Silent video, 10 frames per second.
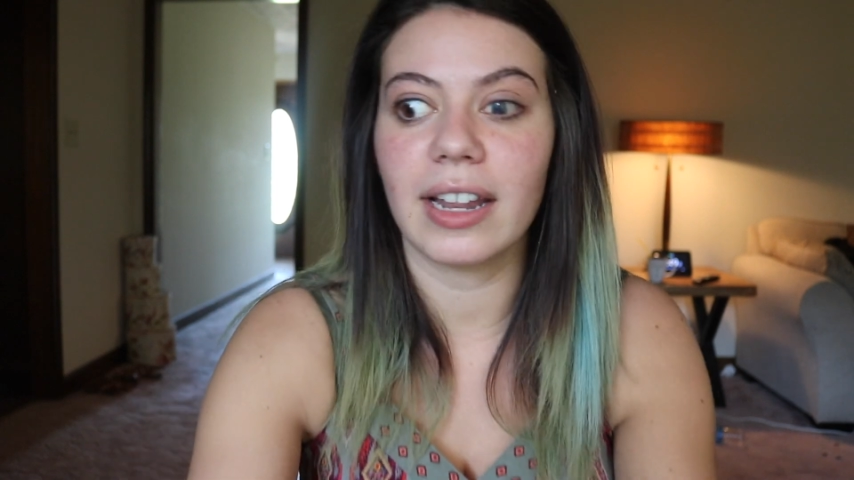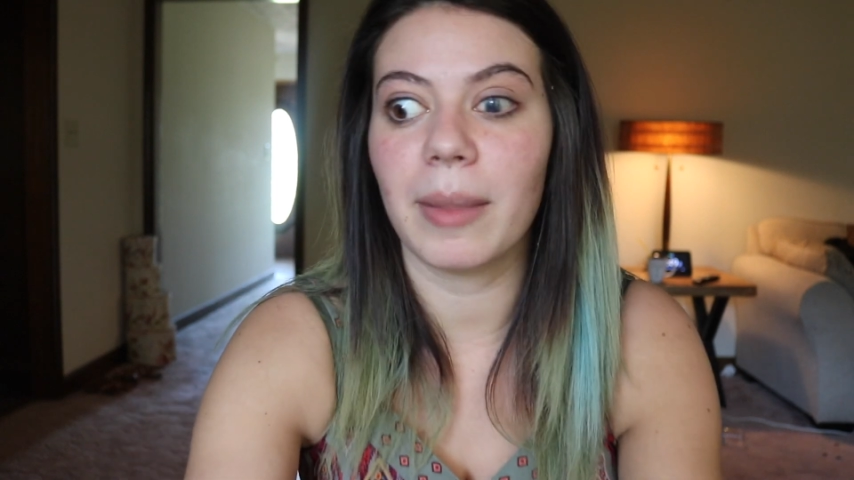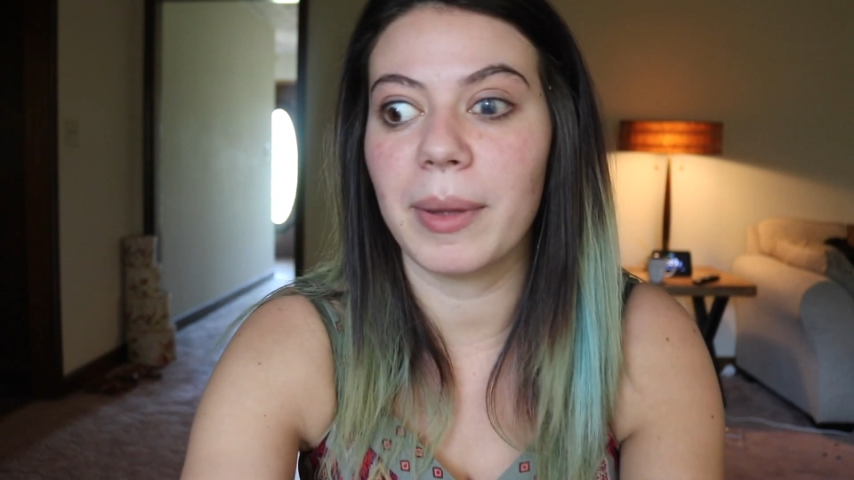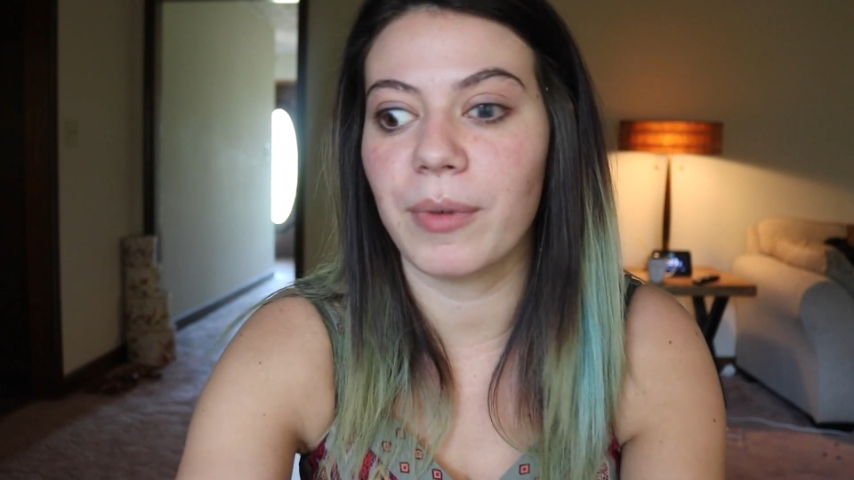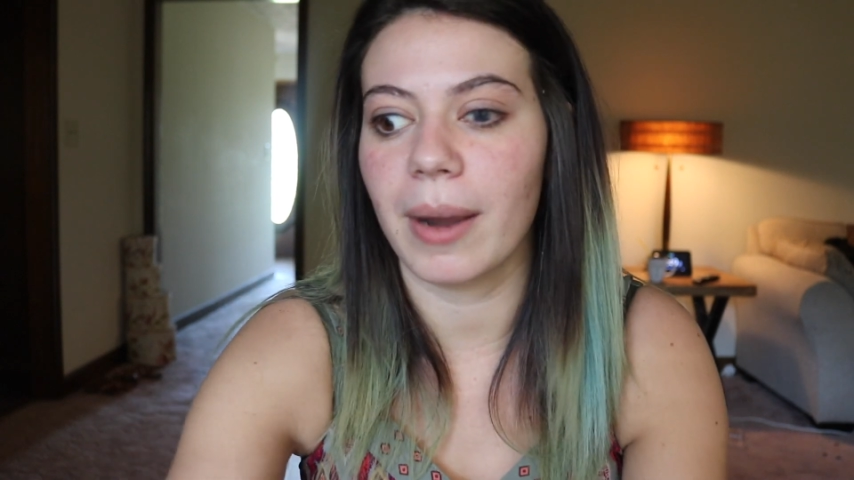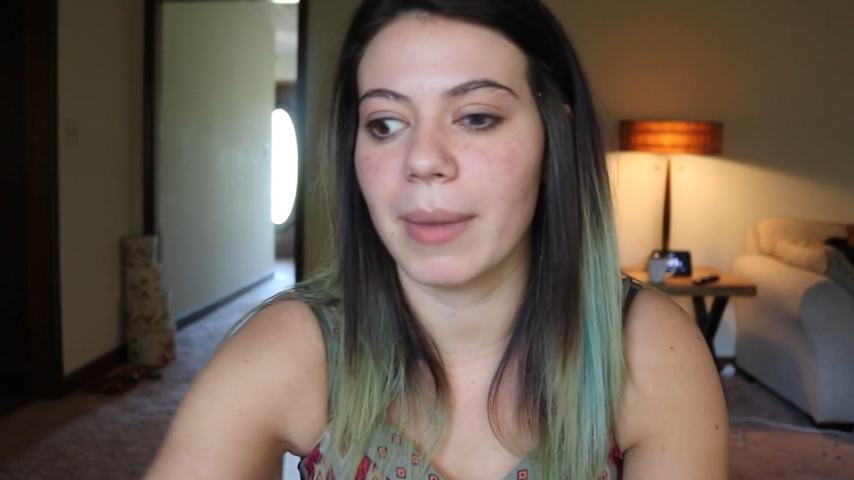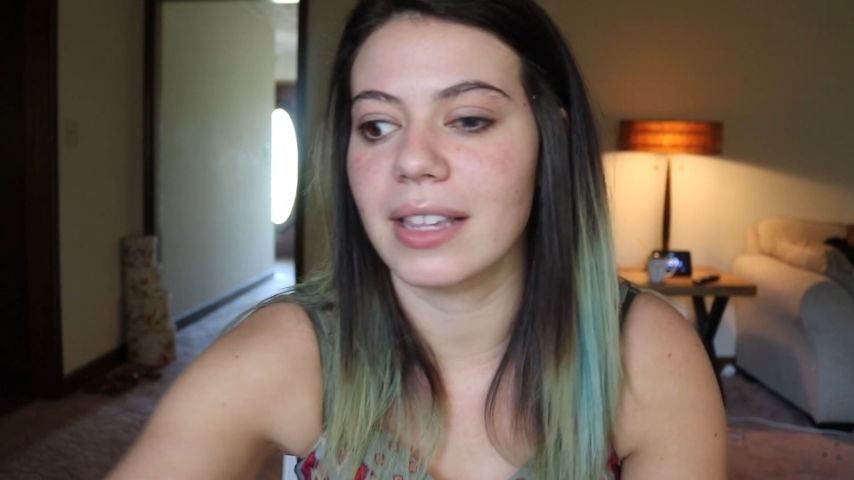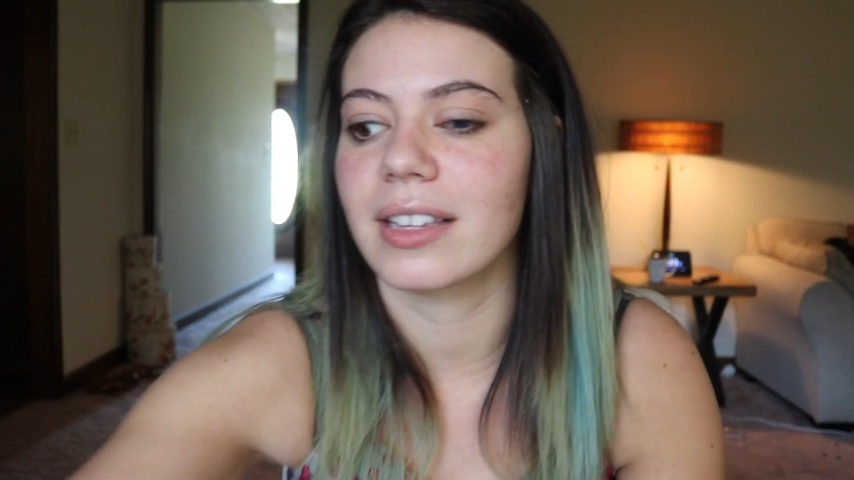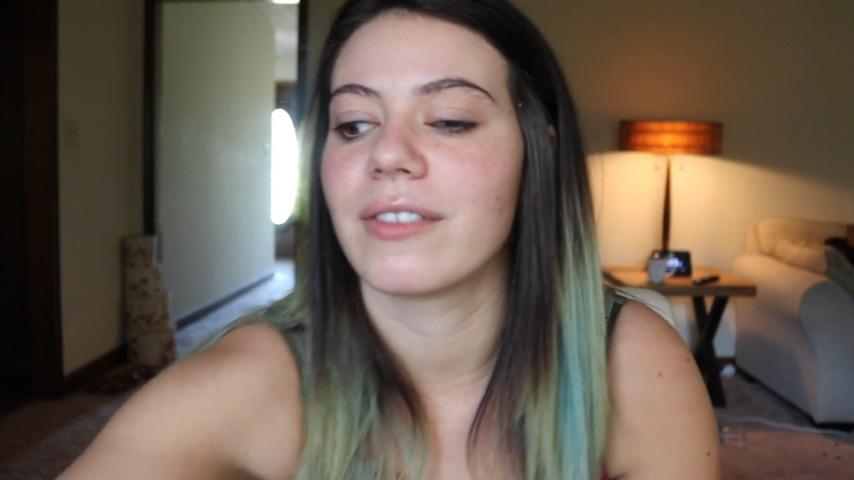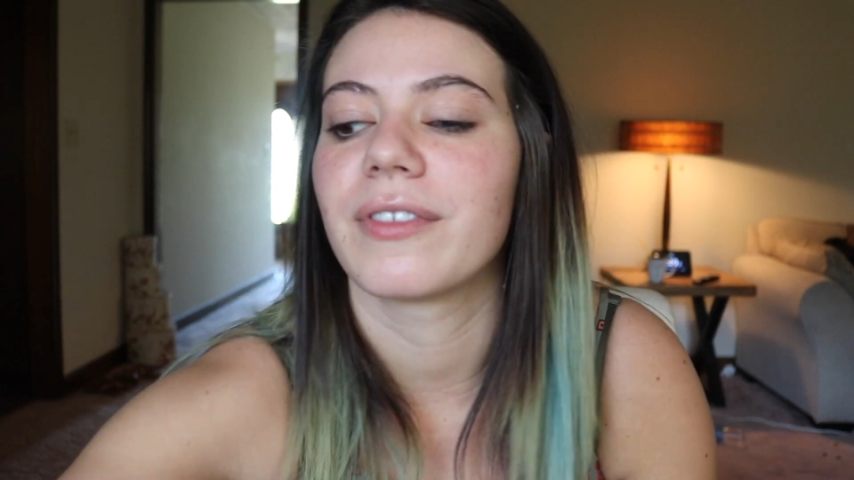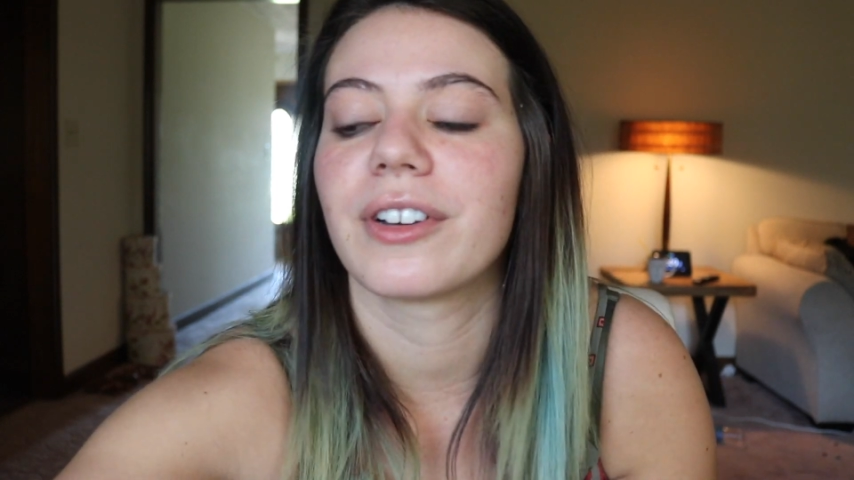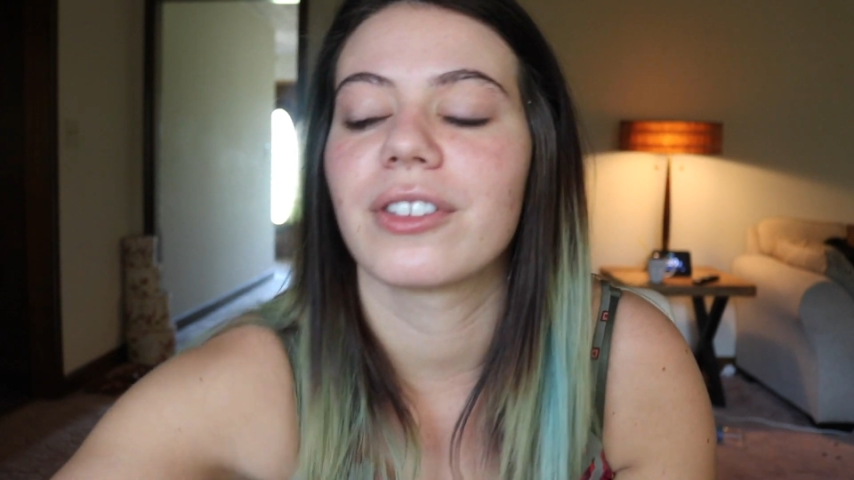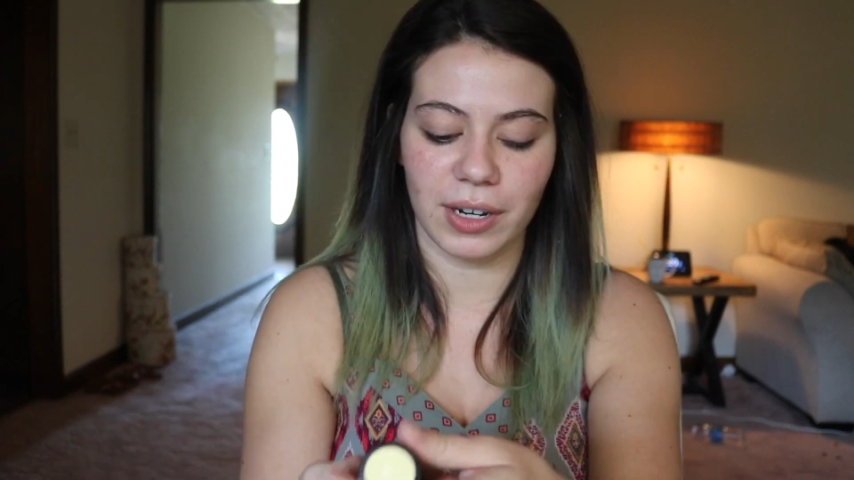Let me prime my skin first.